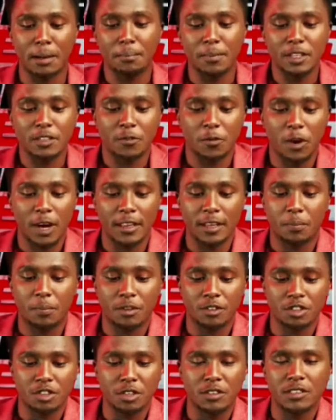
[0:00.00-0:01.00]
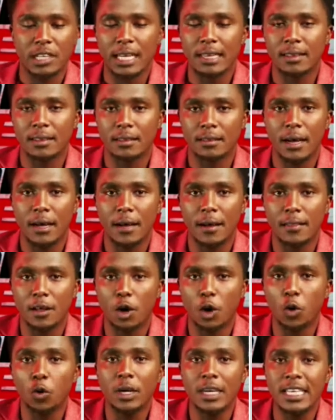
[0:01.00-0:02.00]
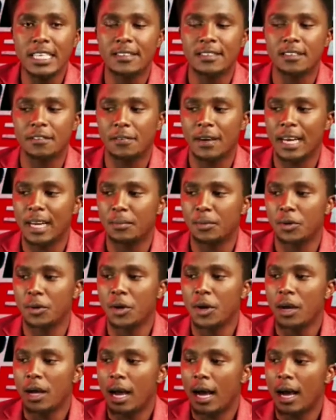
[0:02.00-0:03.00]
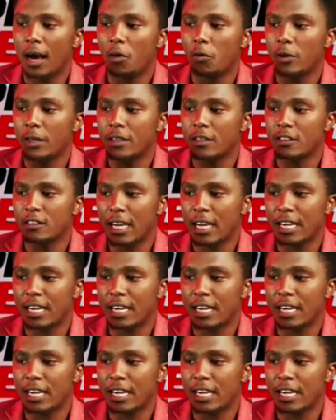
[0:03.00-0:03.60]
numbers for other positions. That the whole list is available with this